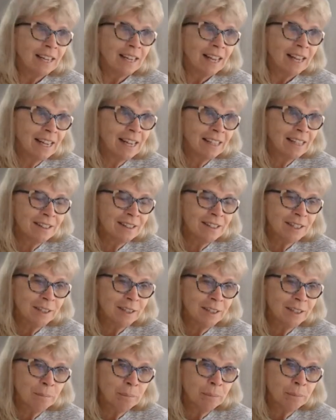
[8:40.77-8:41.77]

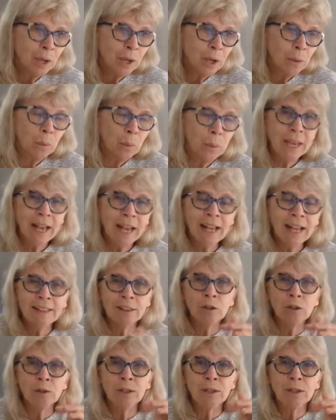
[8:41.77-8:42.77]
And we had
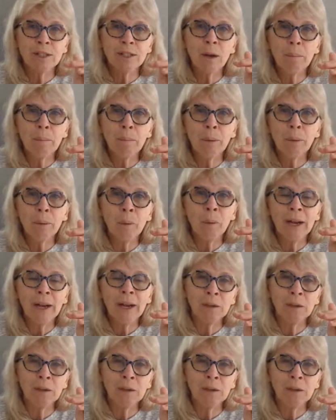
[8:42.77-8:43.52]
those Tupperware,